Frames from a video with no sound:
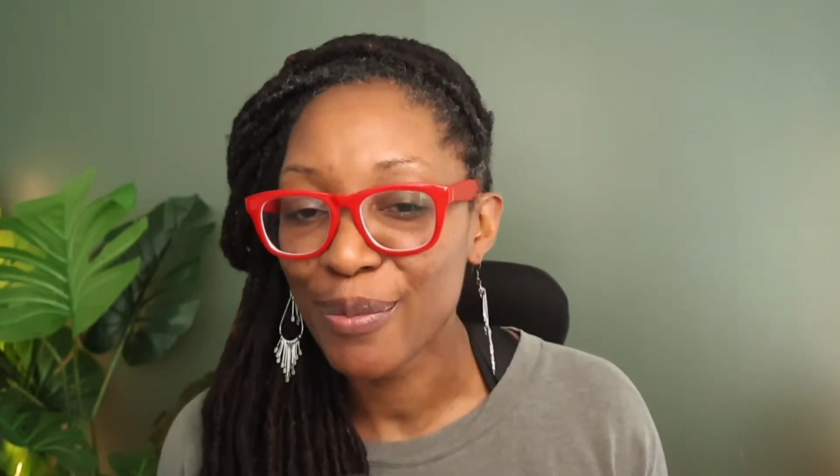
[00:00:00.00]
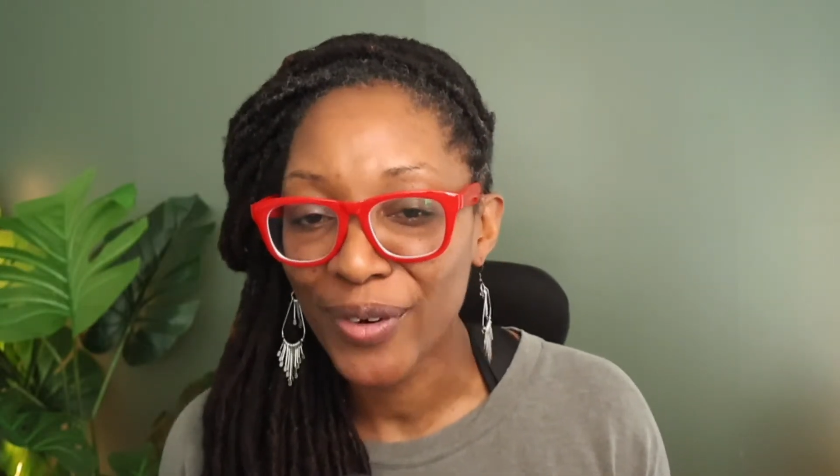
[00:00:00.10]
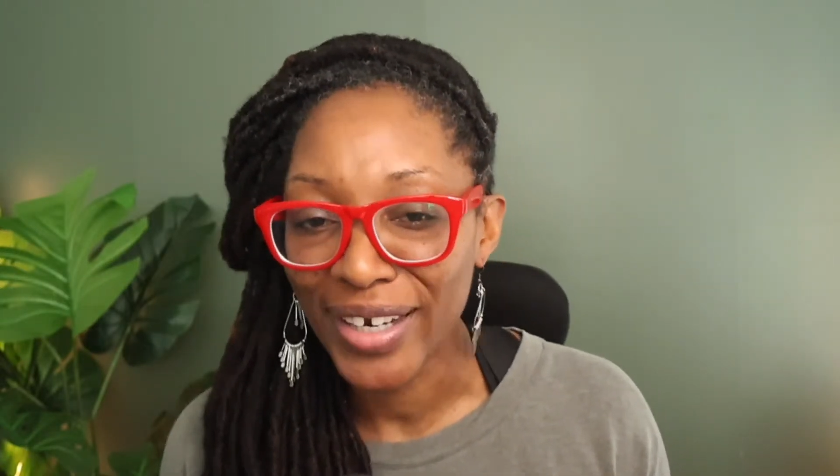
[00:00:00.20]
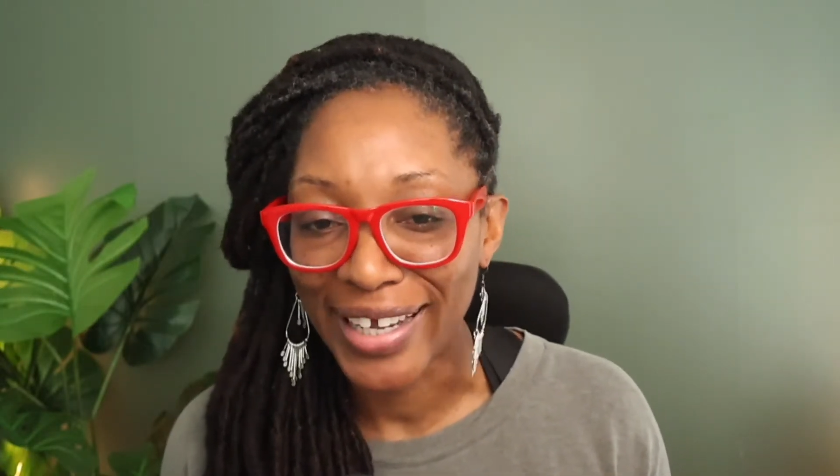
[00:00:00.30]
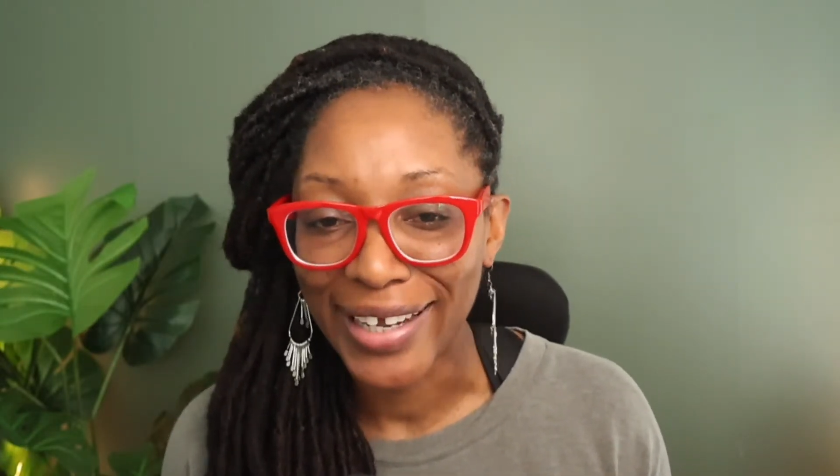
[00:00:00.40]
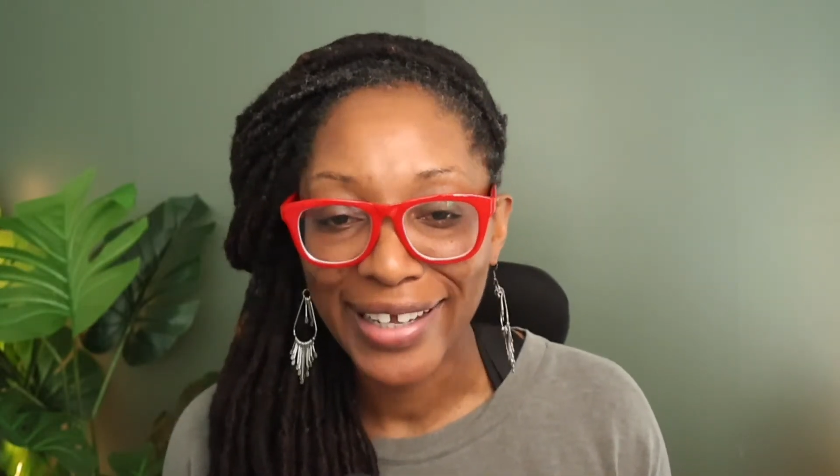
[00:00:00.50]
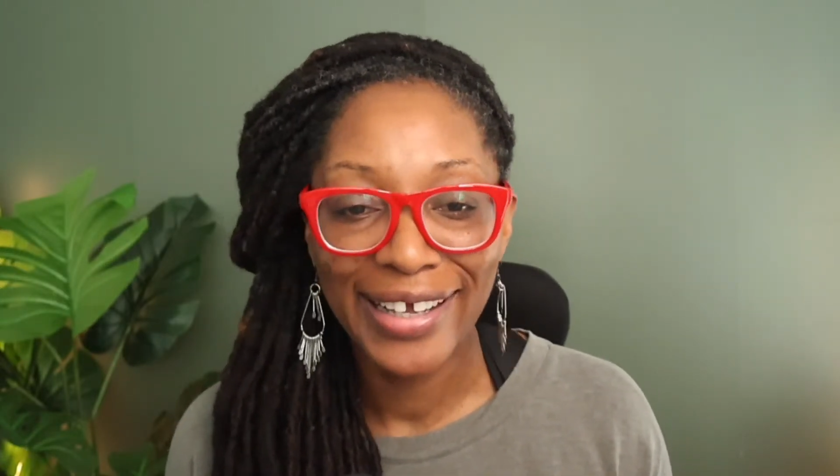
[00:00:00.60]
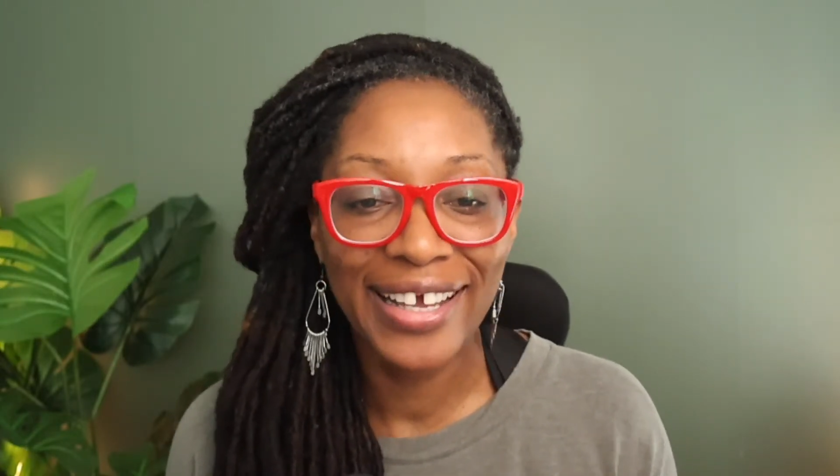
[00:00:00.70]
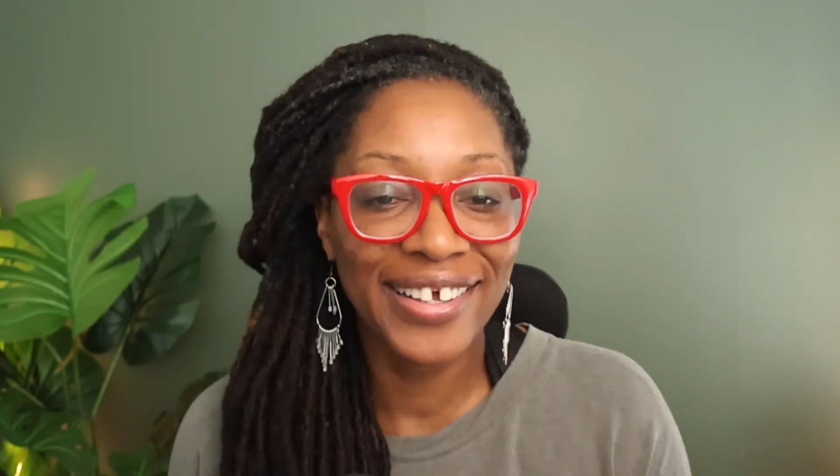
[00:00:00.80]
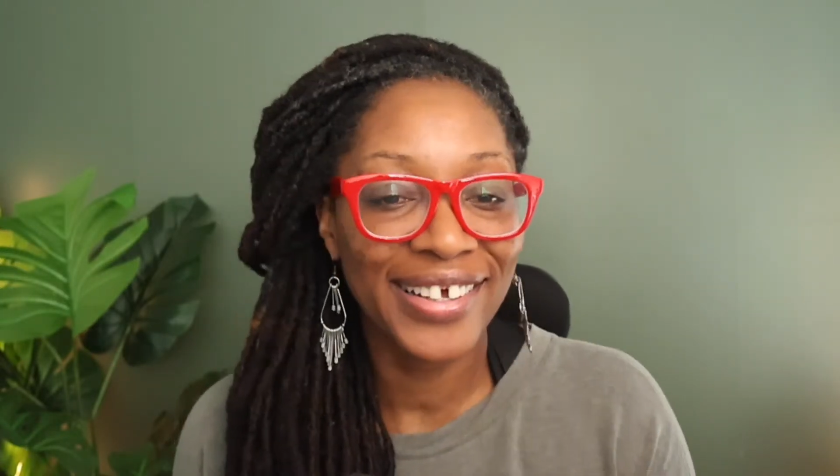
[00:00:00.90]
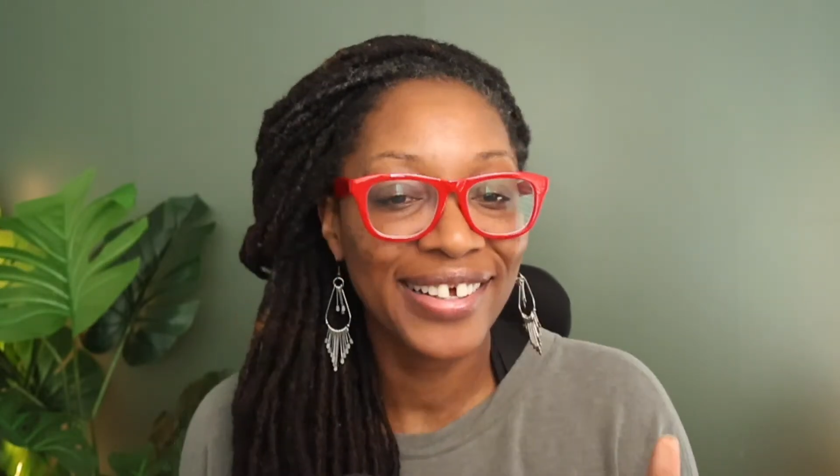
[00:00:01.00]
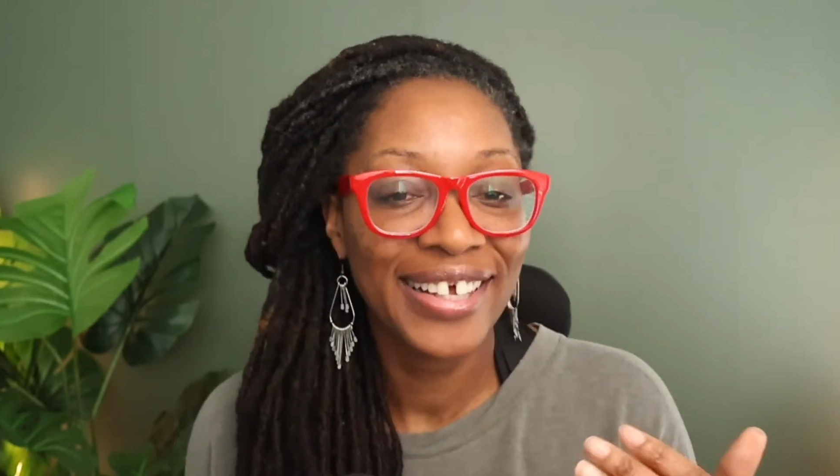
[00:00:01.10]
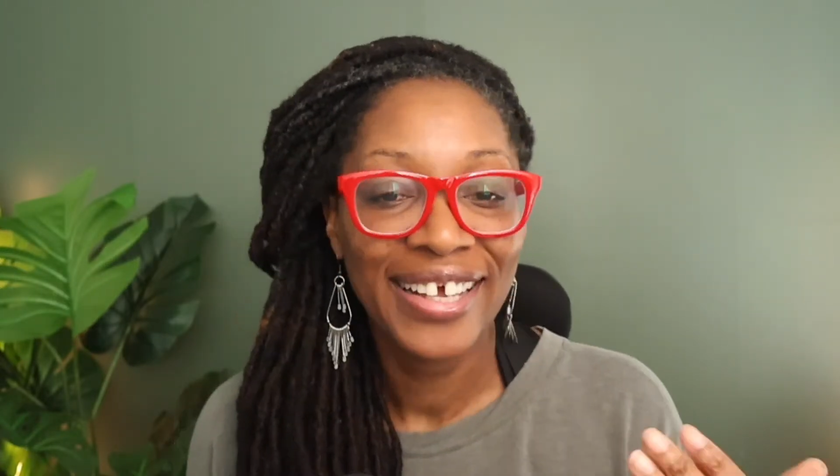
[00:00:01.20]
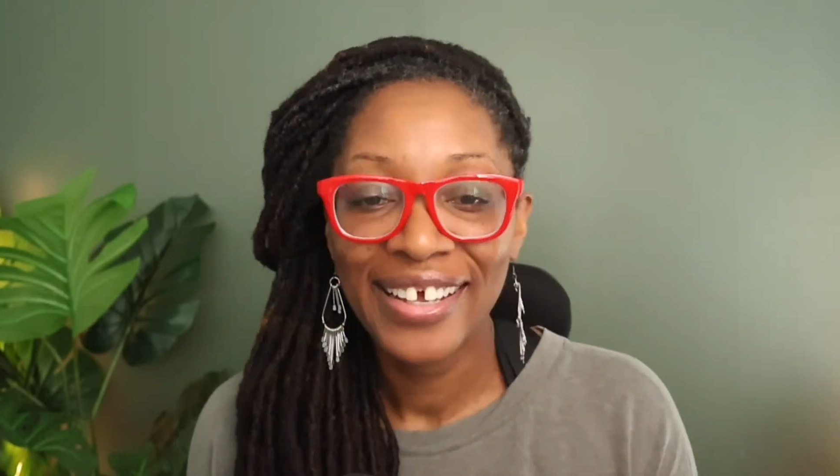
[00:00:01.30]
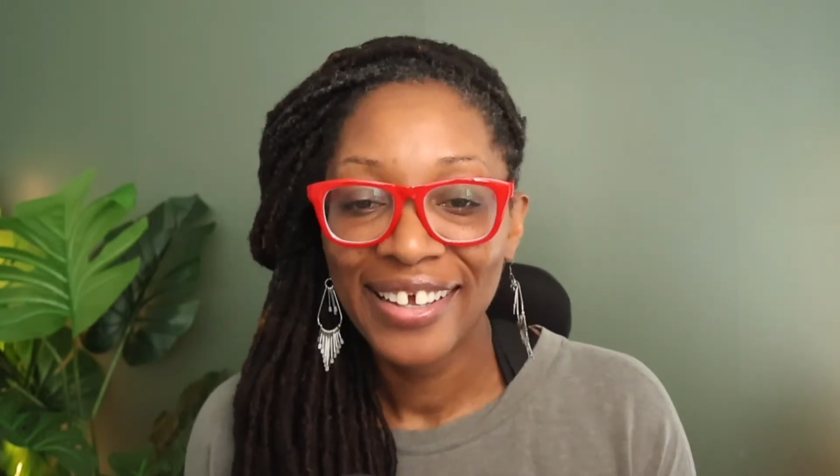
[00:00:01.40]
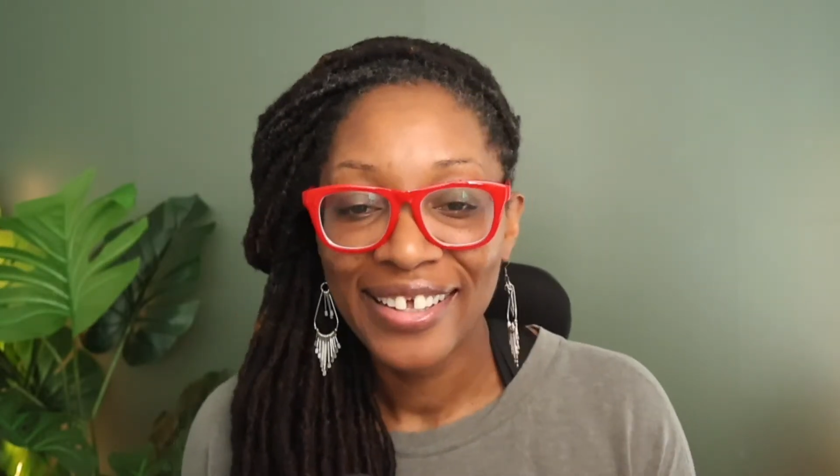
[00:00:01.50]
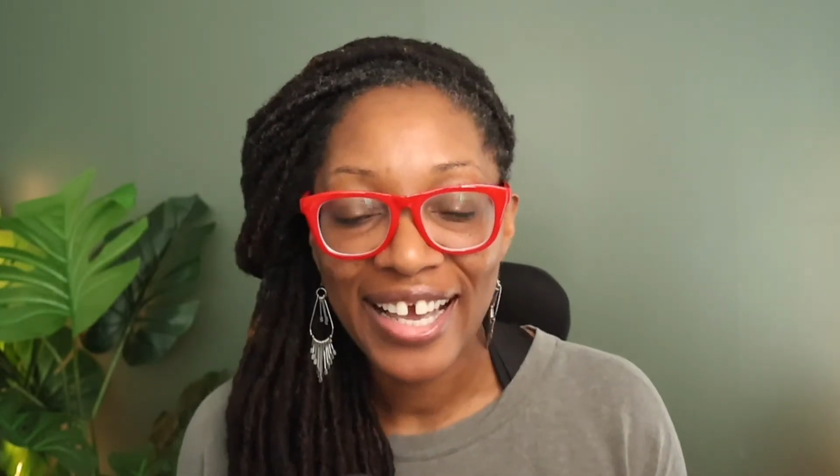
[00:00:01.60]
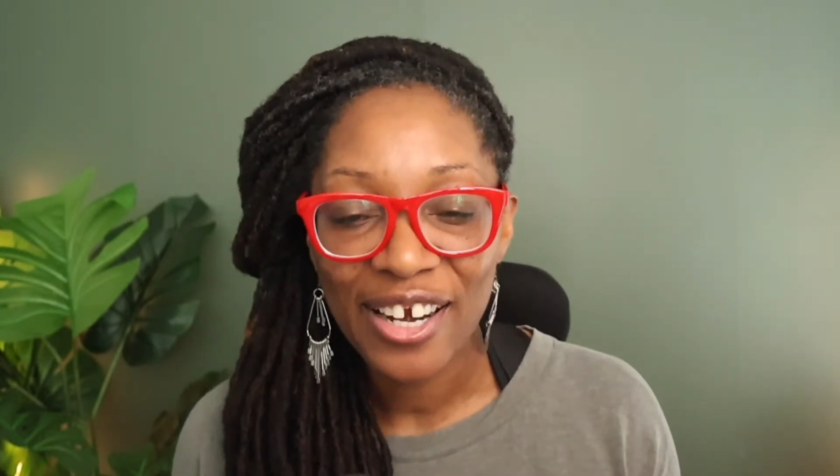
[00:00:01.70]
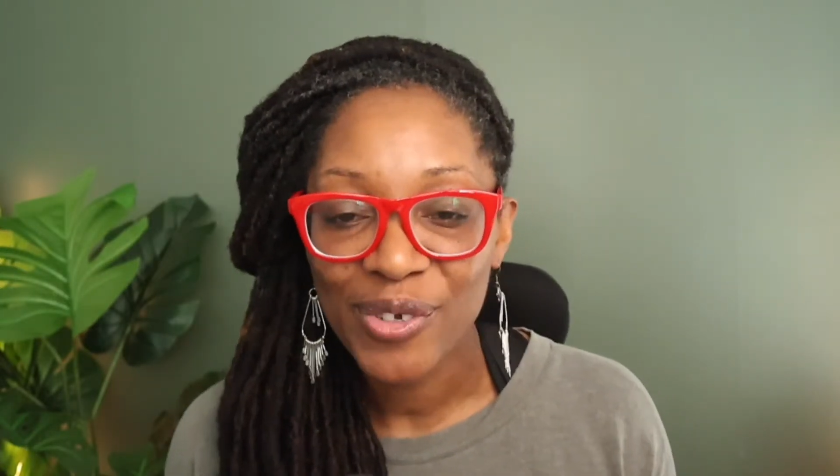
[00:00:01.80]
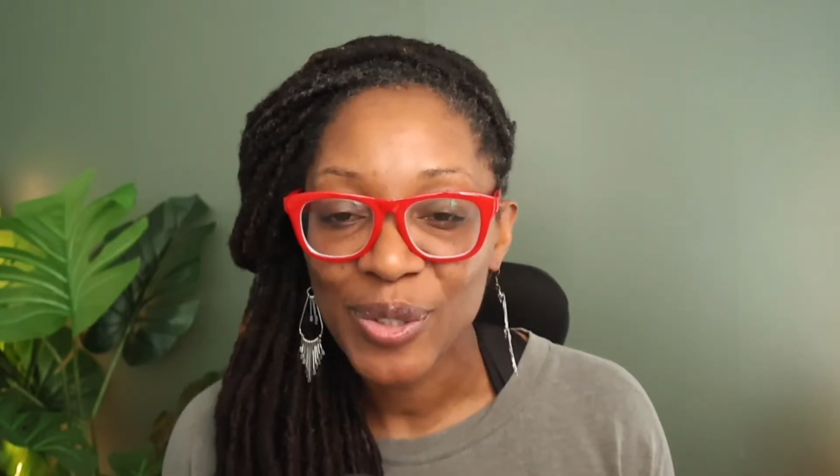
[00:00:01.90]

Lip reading: morning. You got to